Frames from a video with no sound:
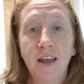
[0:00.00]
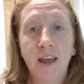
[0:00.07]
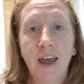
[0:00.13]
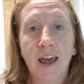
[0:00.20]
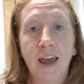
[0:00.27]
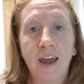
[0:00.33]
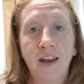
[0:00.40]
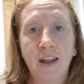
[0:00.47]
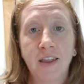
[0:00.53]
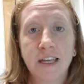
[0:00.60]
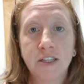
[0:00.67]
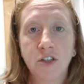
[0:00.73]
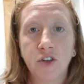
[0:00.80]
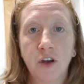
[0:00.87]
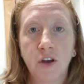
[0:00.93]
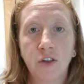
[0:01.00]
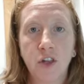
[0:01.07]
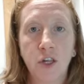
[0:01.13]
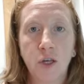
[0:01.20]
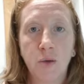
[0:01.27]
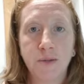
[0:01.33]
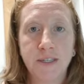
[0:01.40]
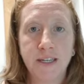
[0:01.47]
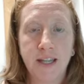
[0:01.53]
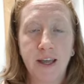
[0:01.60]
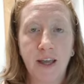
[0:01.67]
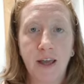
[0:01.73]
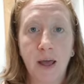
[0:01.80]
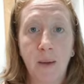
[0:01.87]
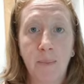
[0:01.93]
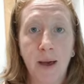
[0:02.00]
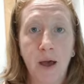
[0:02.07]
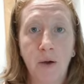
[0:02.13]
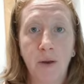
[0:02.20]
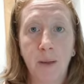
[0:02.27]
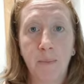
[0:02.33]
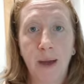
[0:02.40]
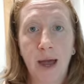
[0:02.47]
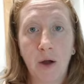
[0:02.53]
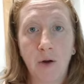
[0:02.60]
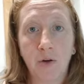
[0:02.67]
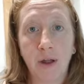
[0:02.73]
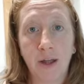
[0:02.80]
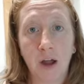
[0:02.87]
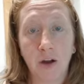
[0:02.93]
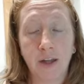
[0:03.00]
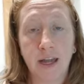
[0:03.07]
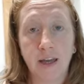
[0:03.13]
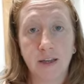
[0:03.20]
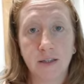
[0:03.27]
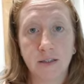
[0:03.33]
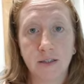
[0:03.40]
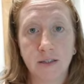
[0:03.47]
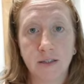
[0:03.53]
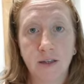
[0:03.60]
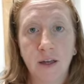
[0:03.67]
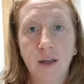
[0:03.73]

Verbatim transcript: and I'd like to talk to you today about empowering our kids.